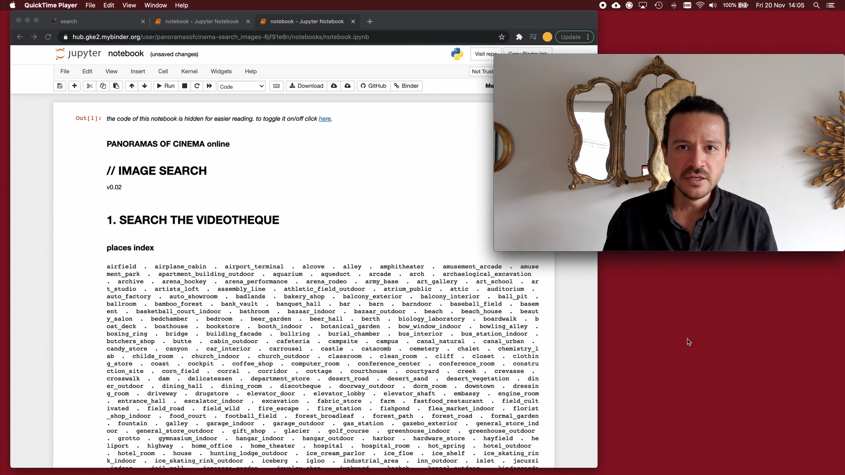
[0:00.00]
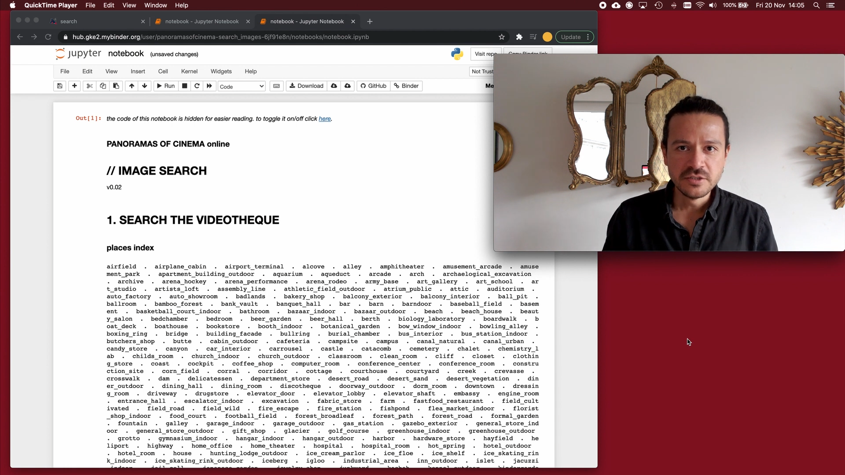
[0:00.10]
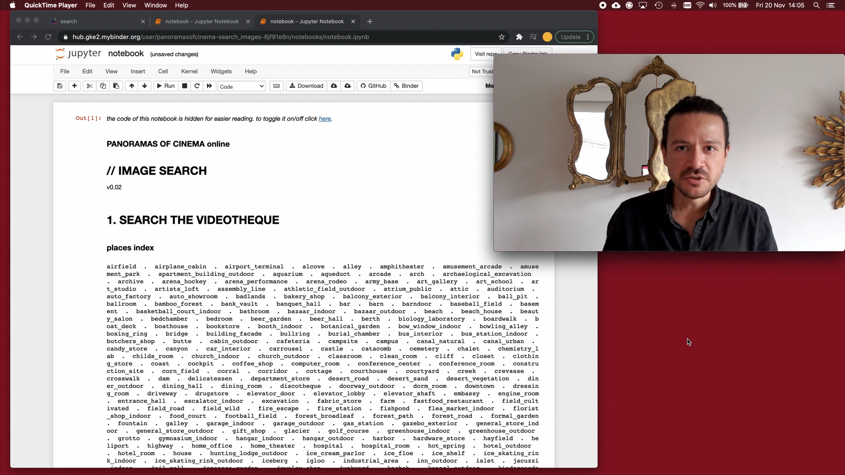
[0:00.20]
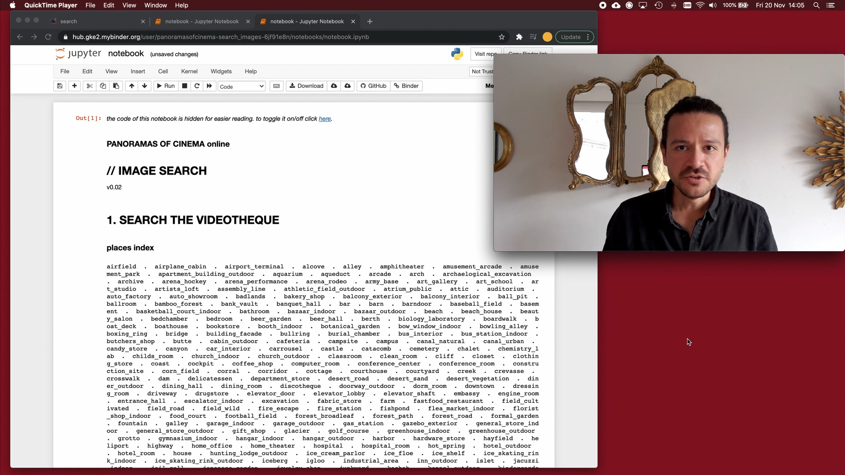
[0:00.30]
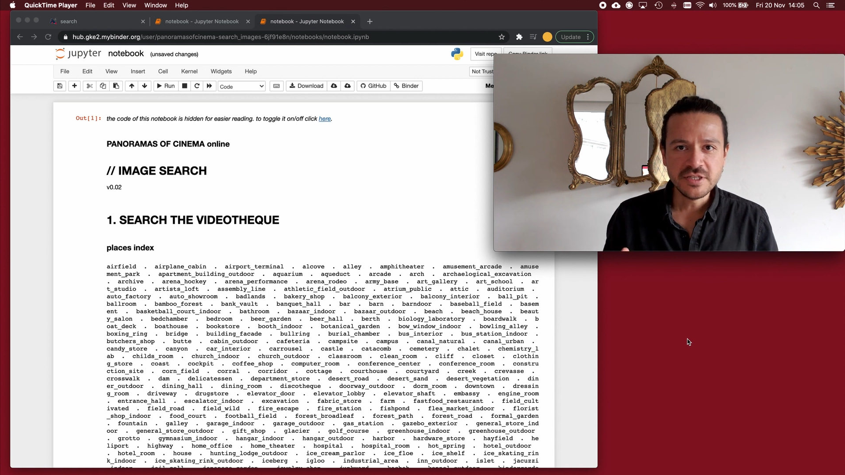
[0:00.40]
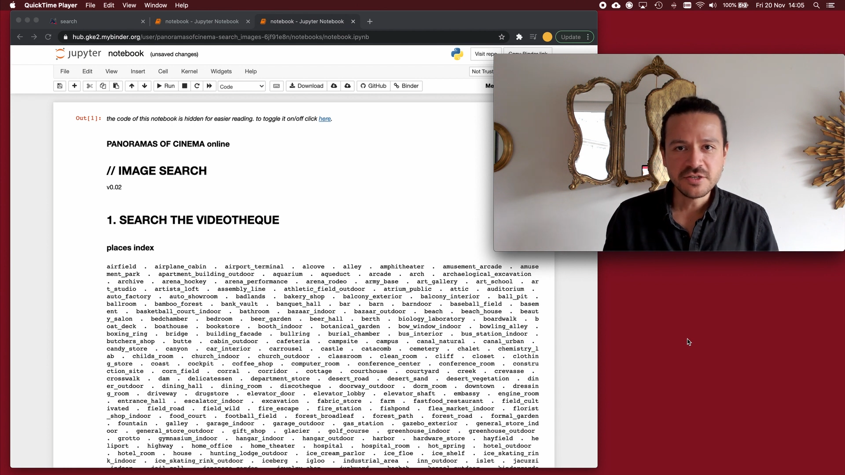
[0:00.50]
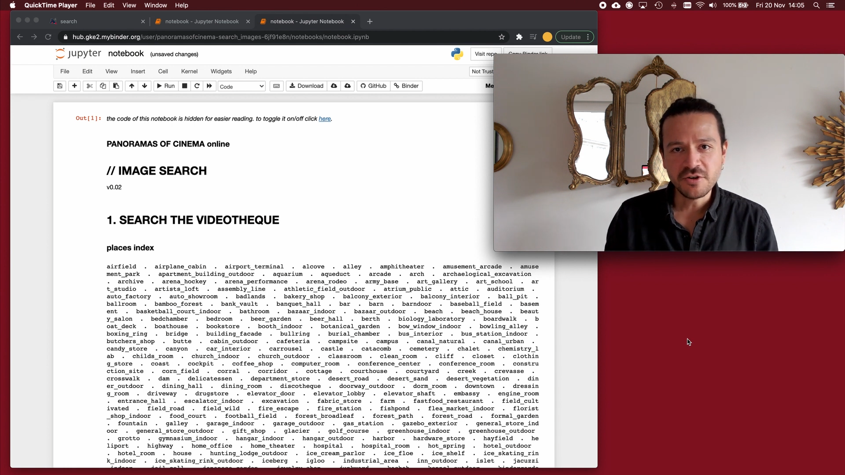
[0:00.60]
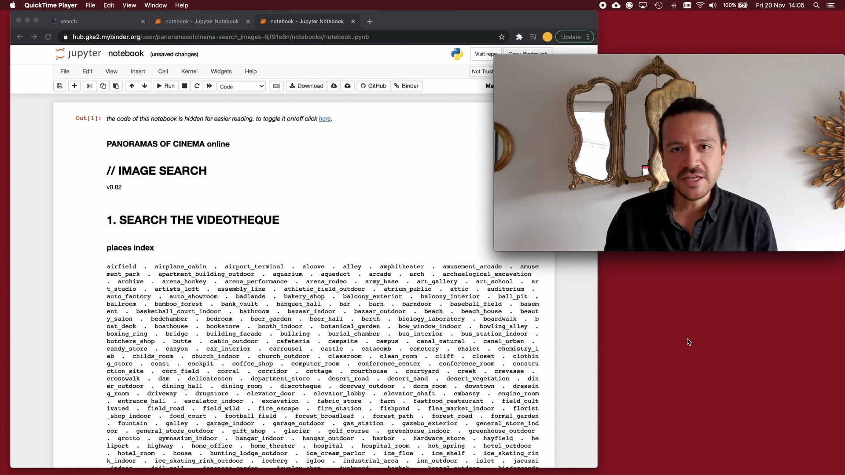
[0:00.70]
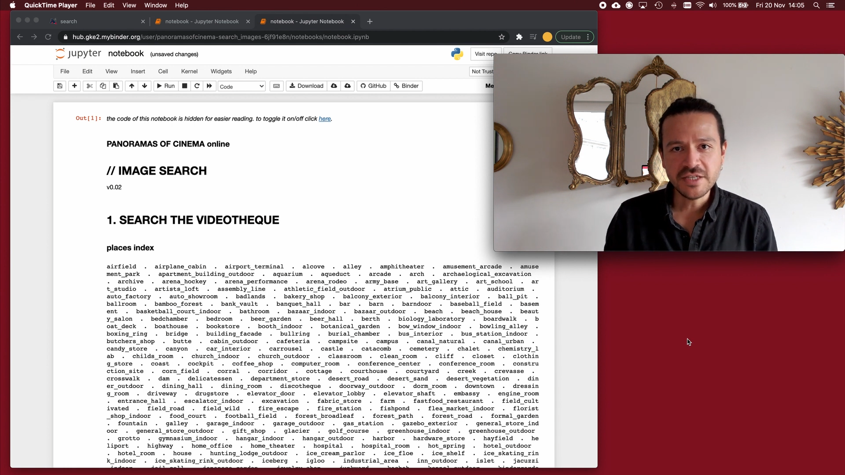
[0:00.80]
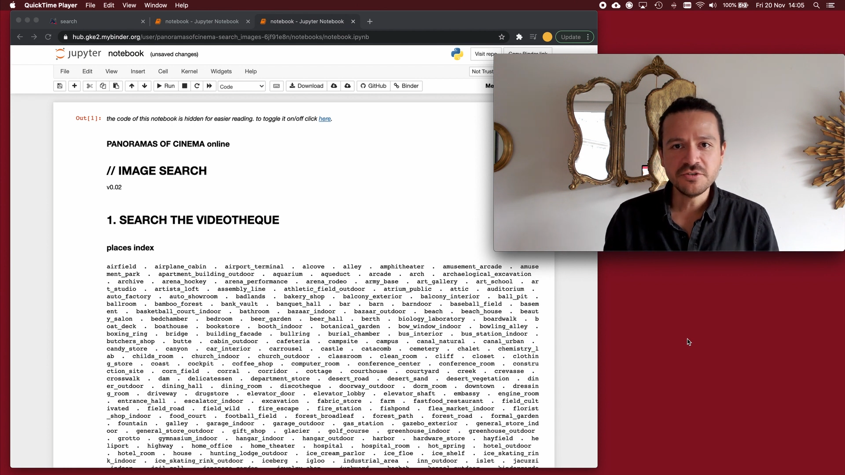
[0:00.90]
So this
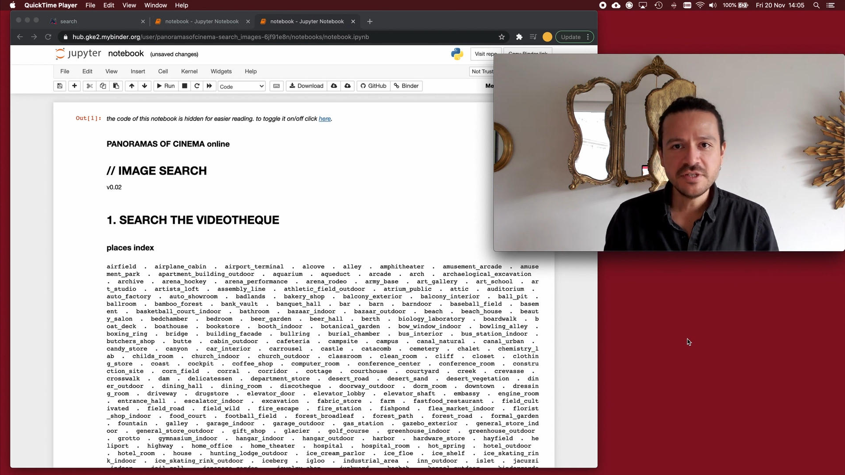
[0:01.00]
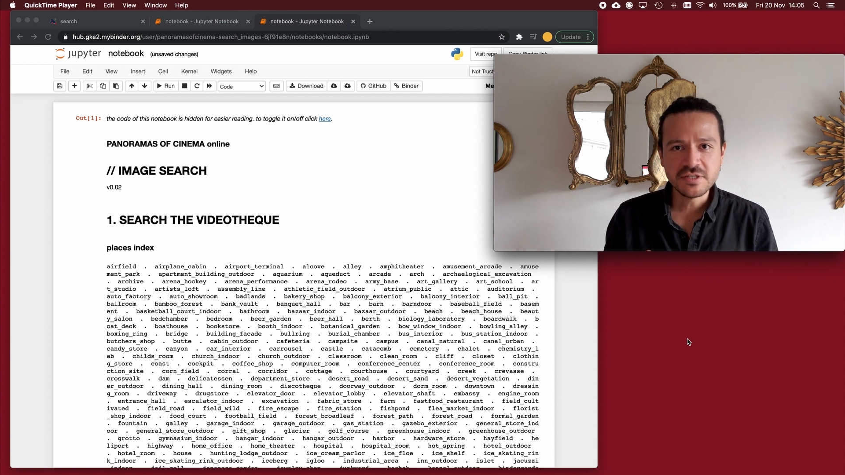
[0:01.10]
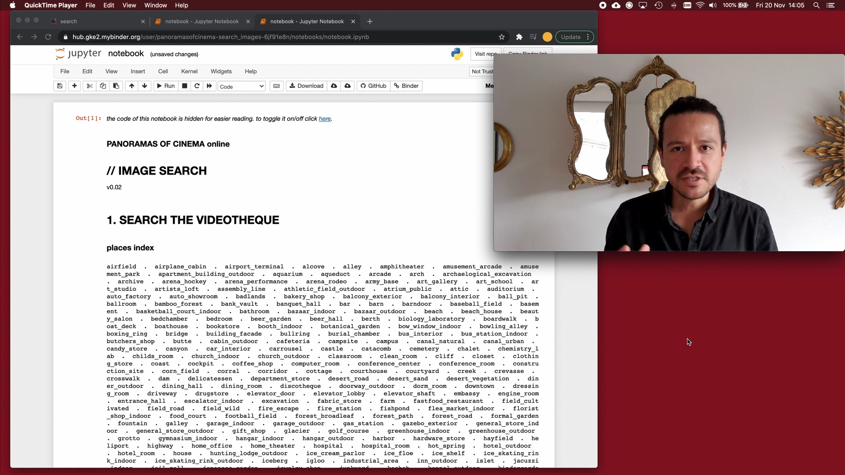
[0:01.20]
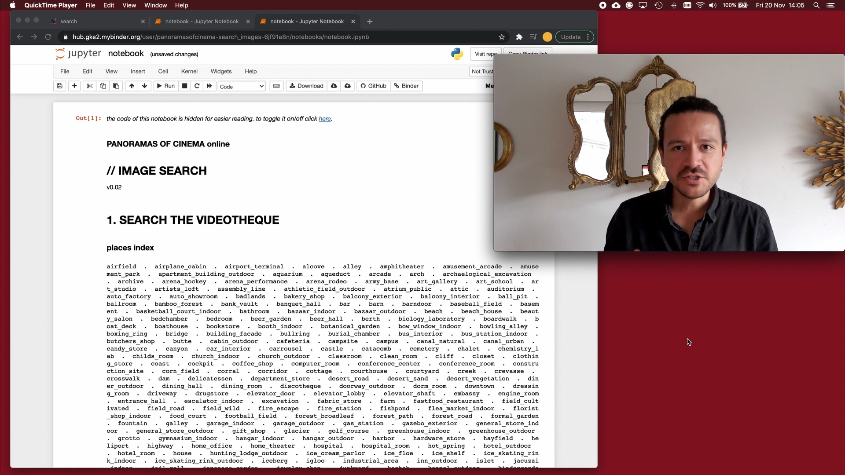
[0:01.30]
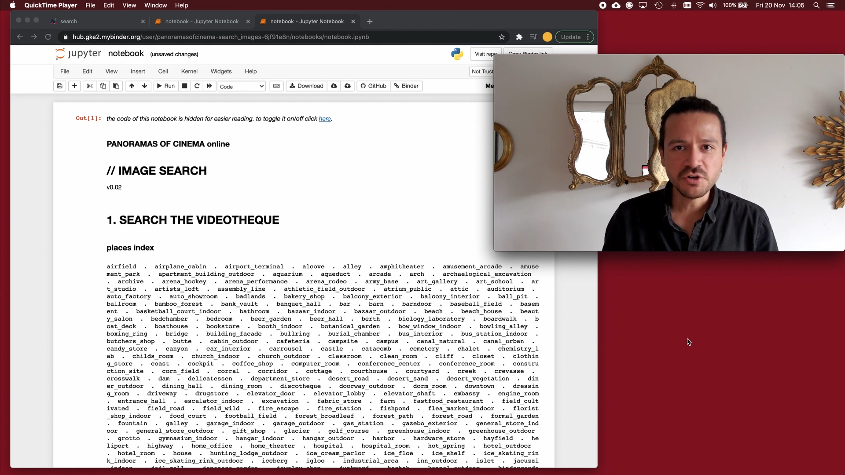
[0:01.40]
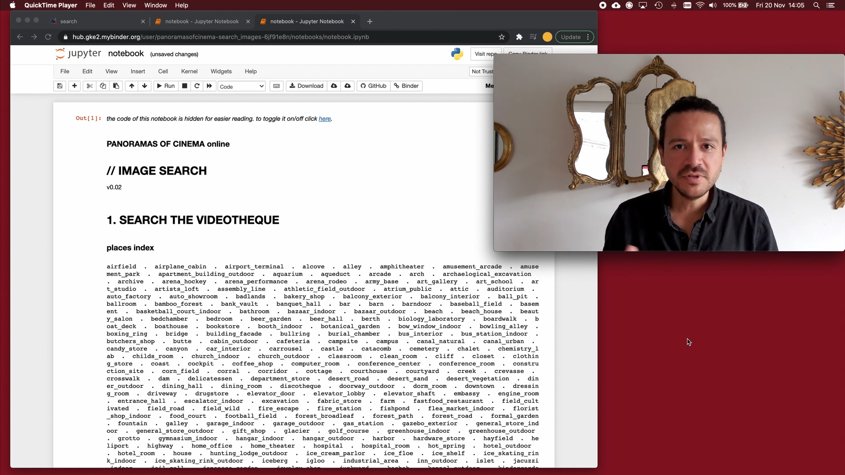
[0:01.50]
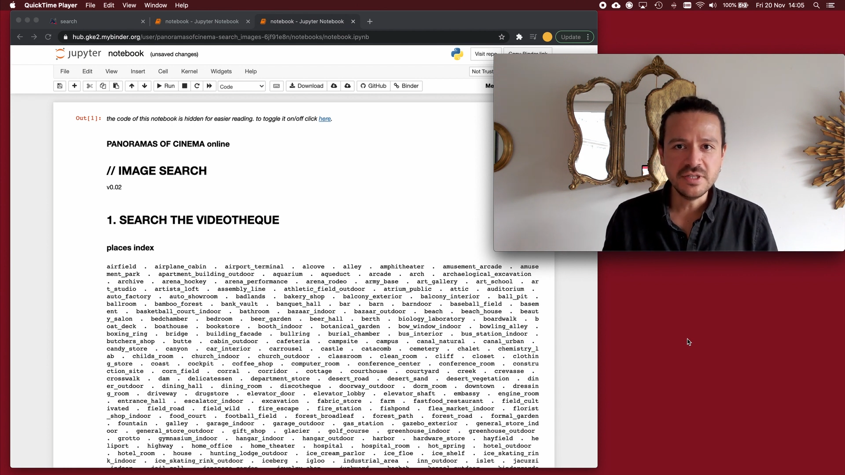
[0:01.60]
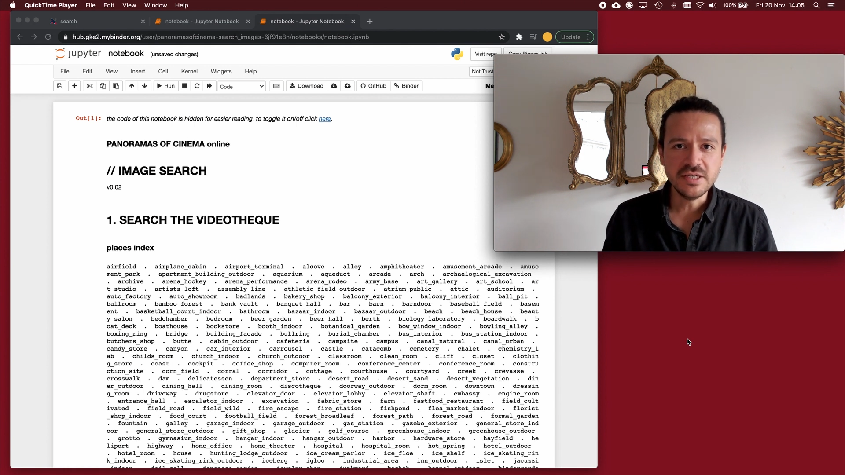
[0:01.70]
collection is showing